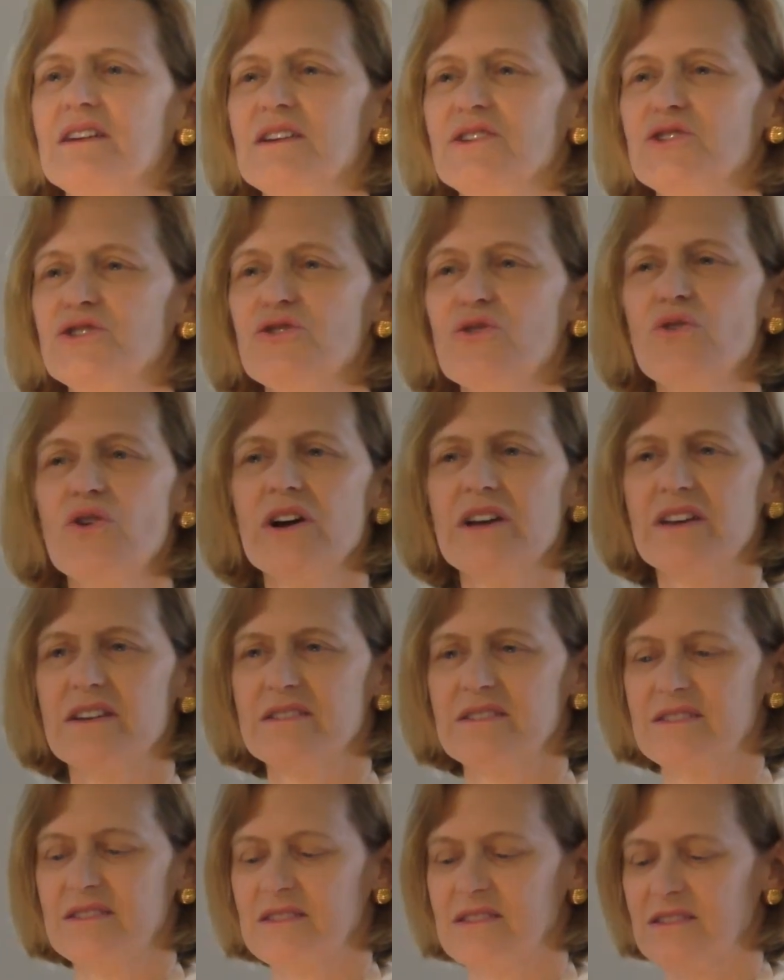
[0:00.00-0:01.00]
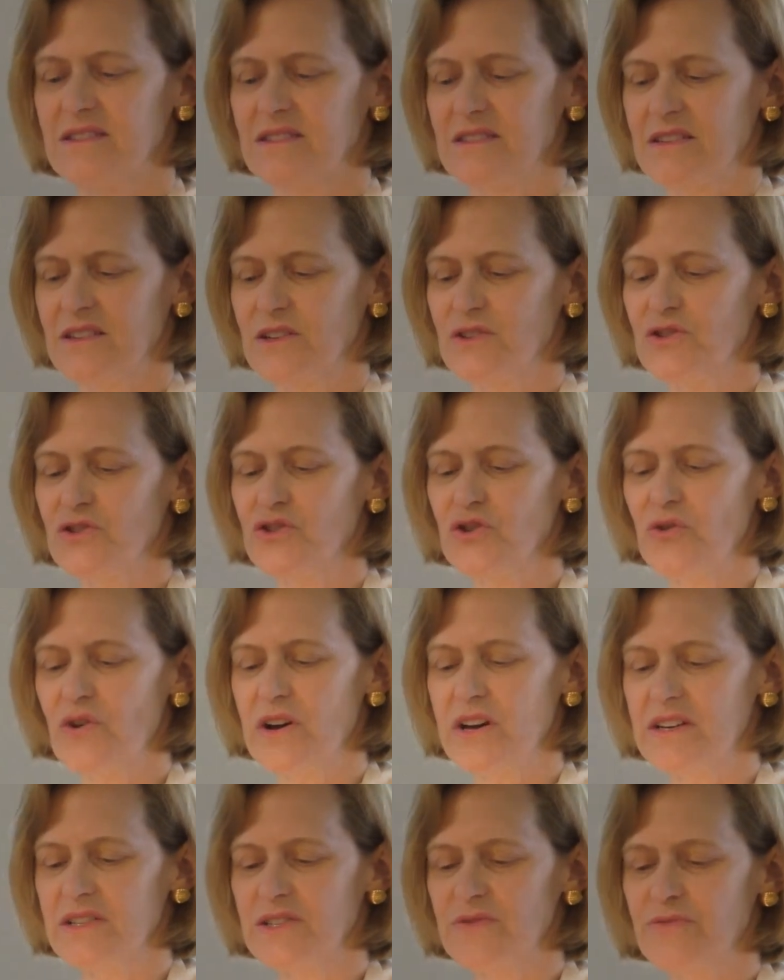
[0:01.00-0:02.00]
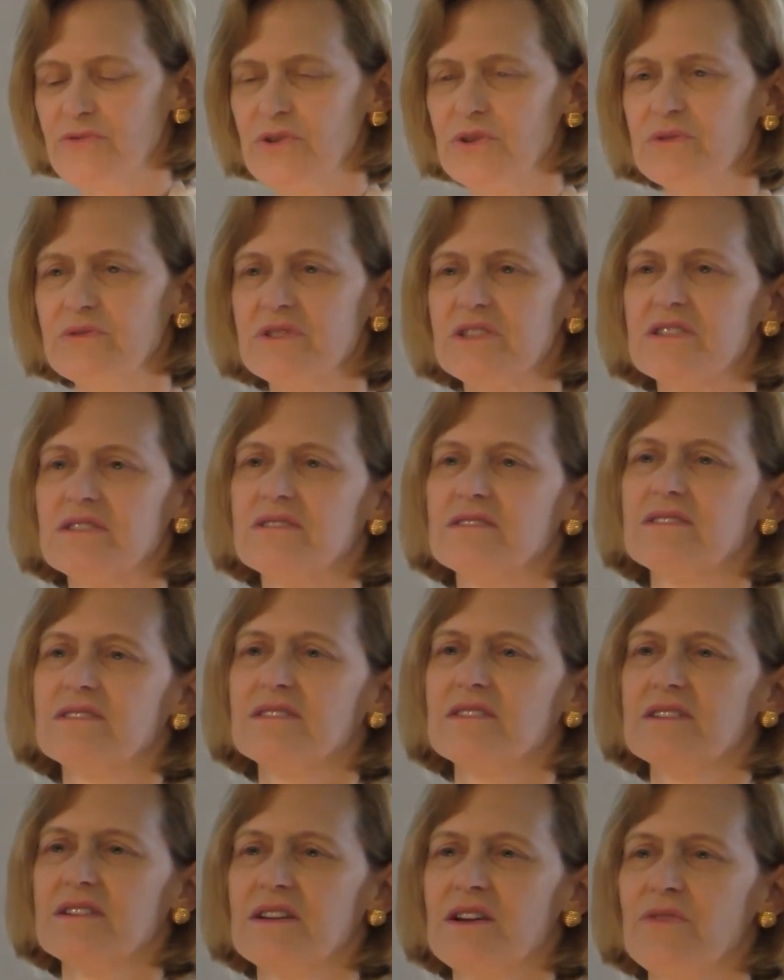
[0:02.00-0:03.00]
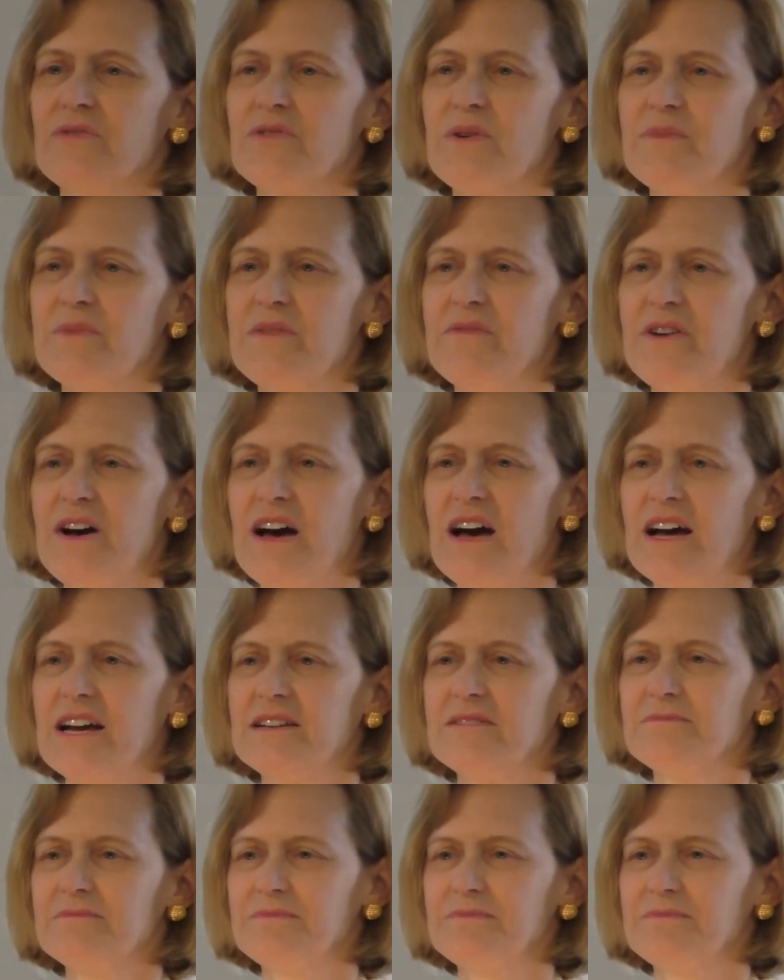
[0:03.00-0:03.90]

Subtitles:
joyous, joyous fruit from the vine.